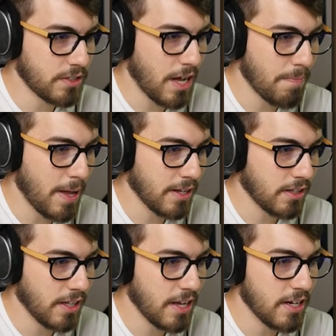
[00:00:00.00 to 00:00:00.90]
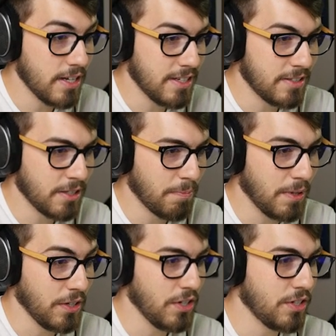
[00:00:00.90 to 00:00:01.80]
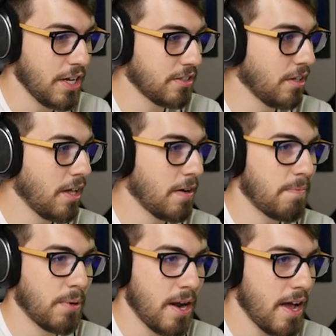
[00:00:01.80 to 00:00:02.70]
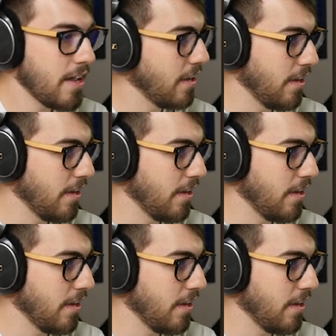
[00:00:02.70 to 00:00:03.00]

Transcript: Toppat clan is something he takes a lot of pride